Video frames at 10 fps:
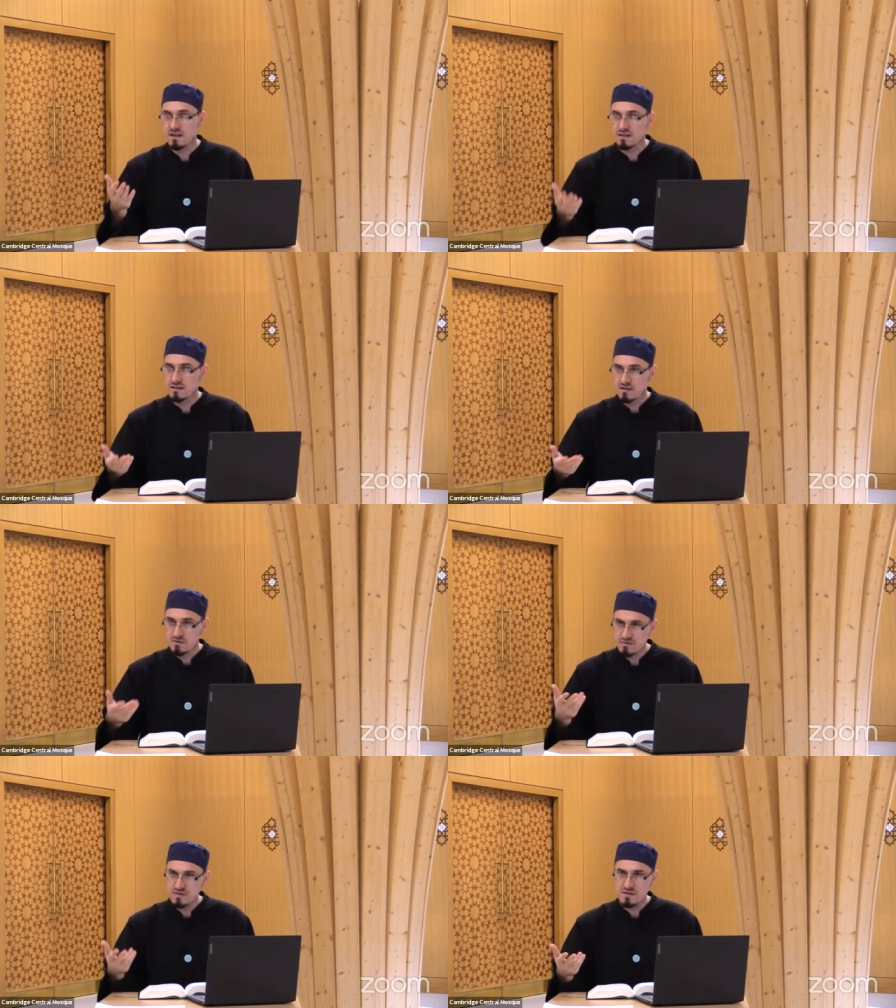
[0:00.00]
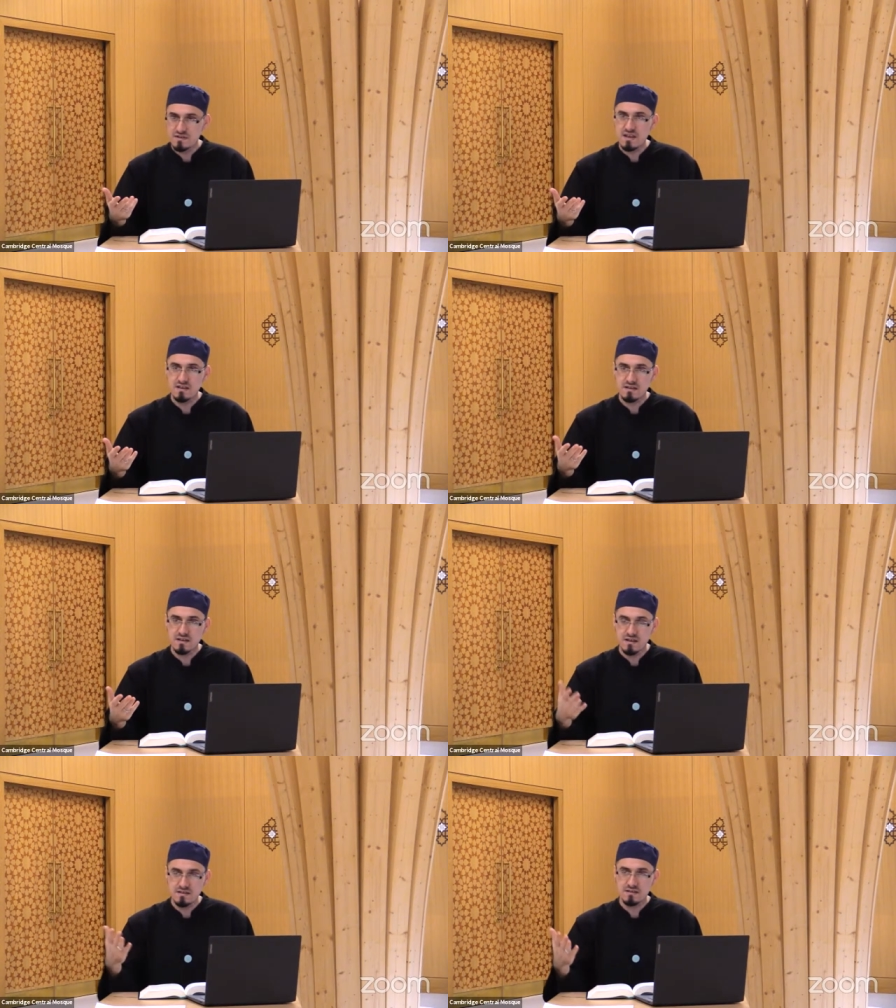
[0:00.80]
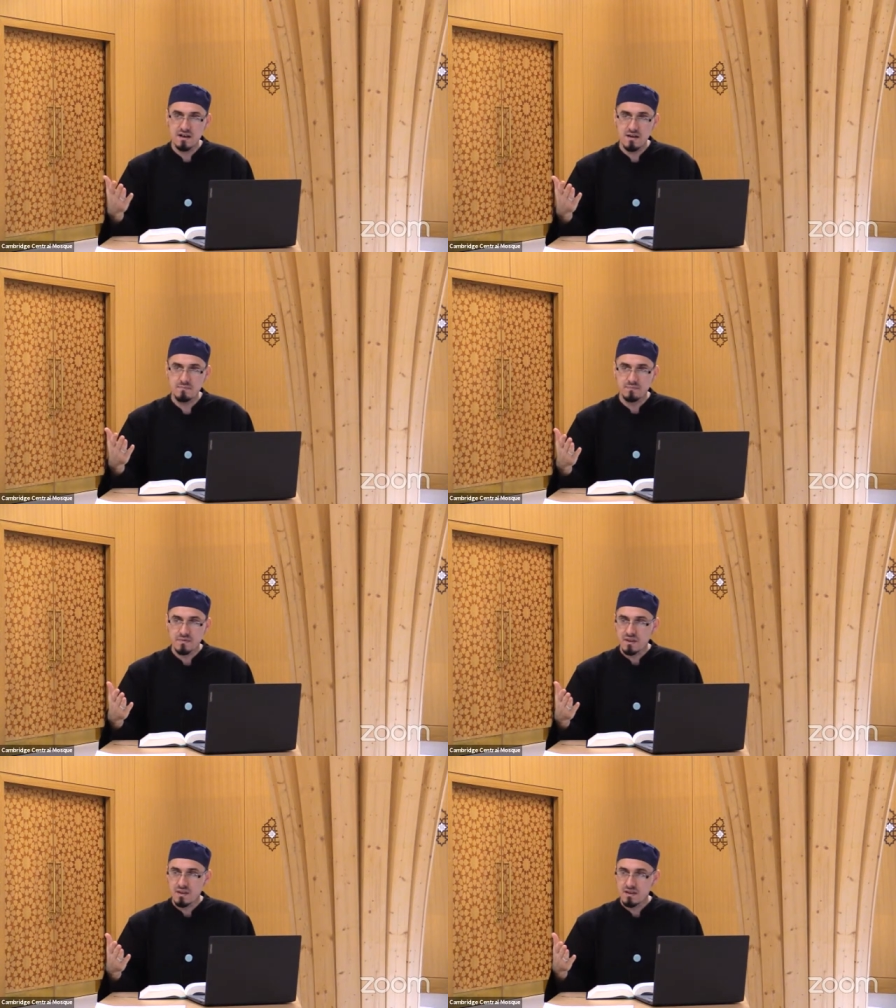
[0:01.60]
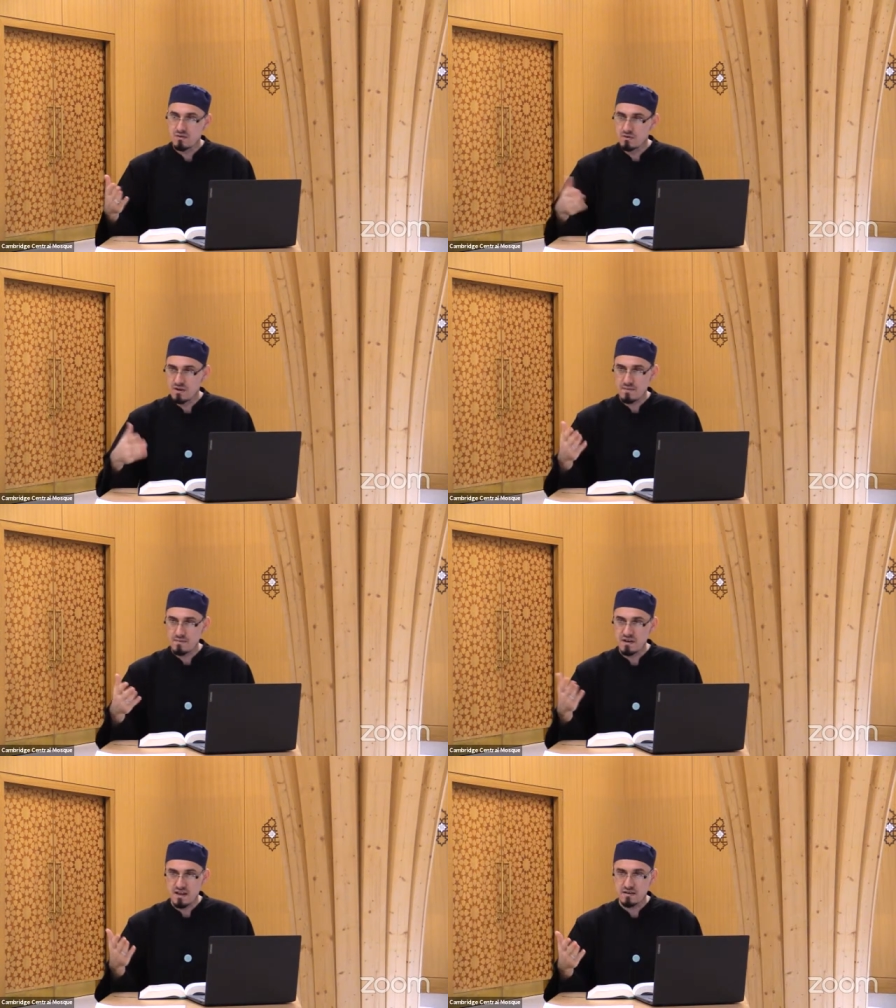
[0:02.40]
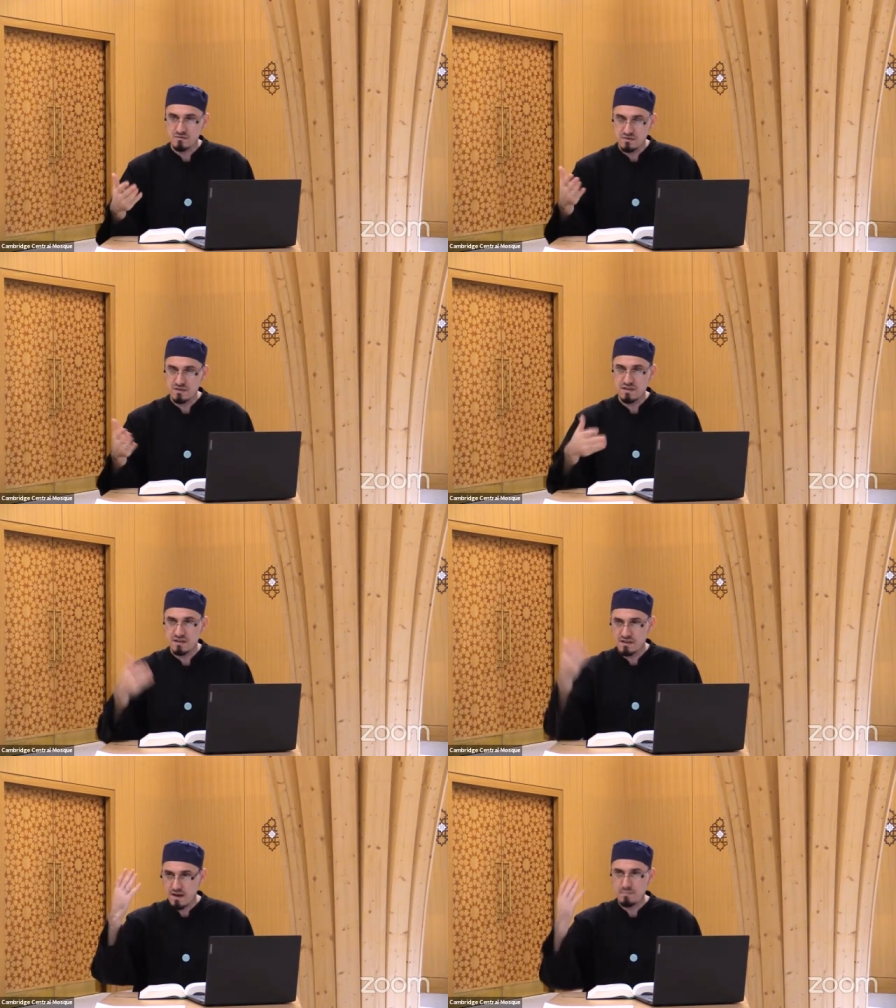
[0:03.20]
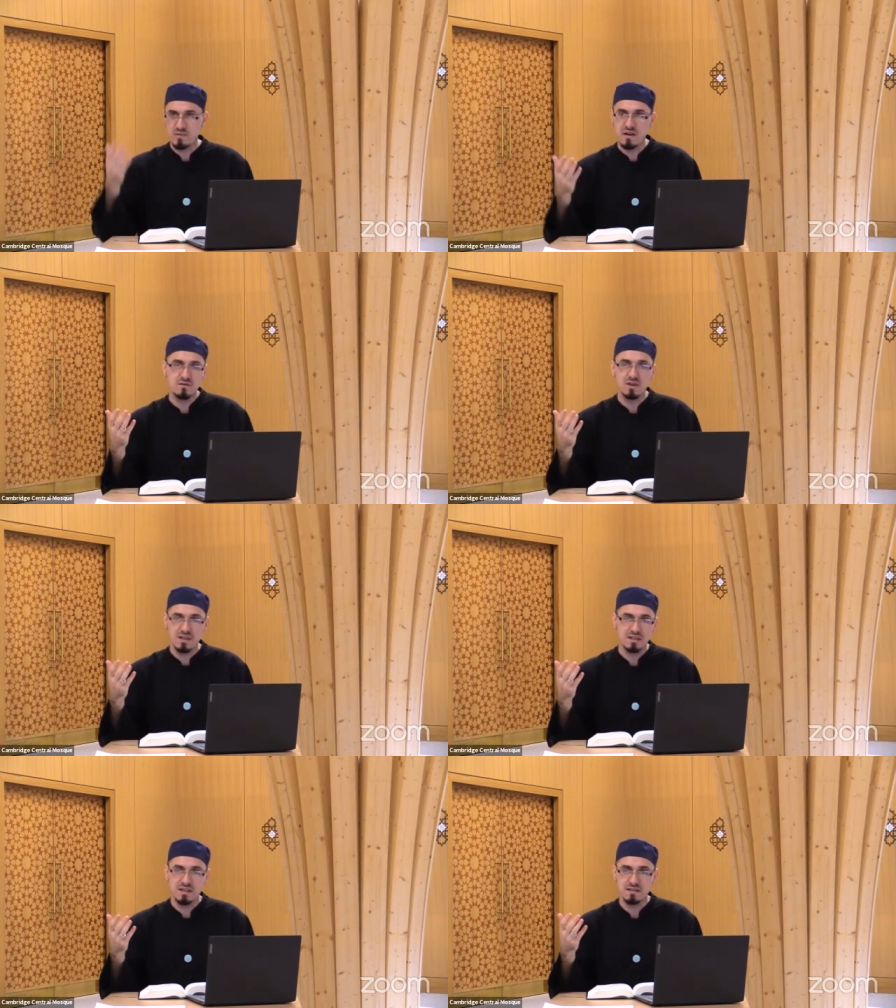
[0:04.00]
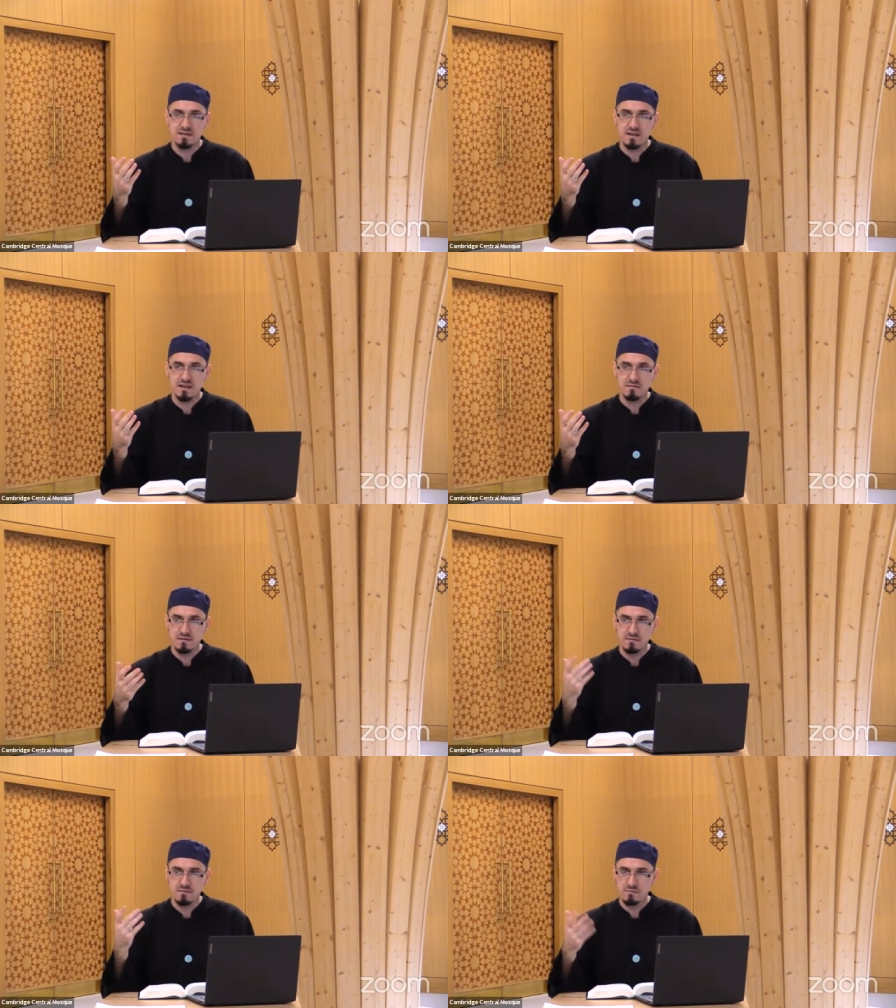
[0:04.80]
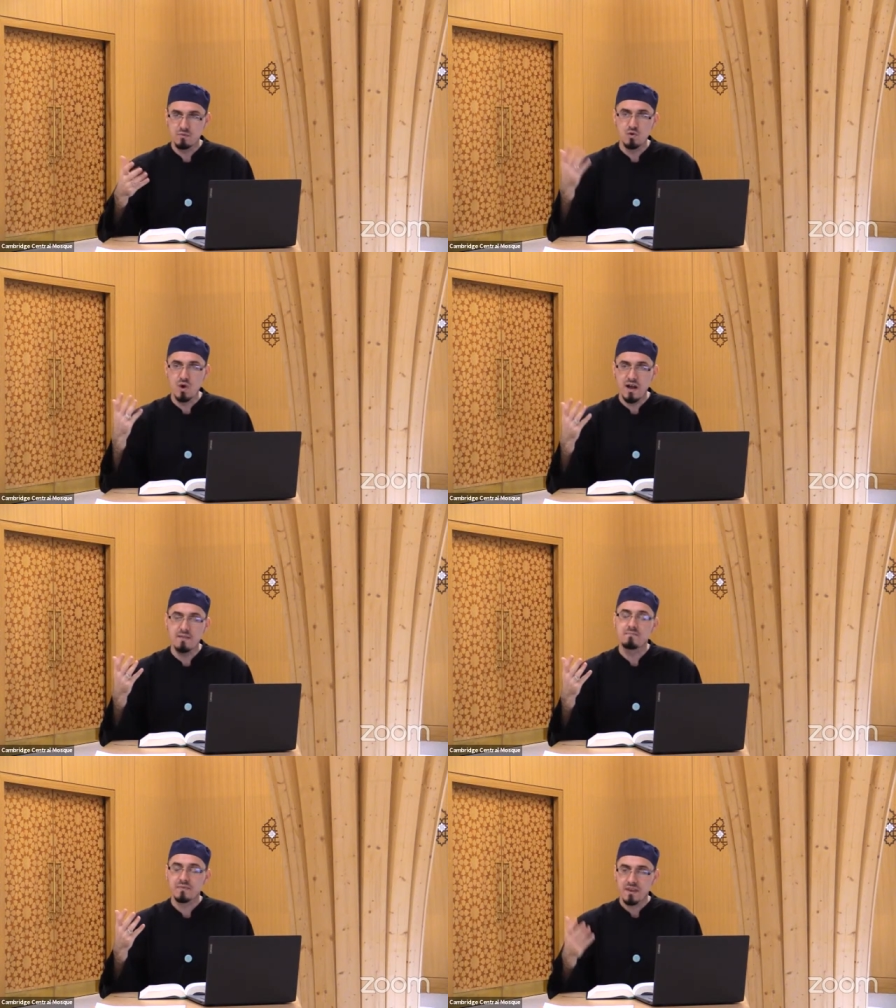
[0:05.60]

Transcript: Like you just think in Islam, or I mean, like you just think in upright conduct, let's say, muru'ah.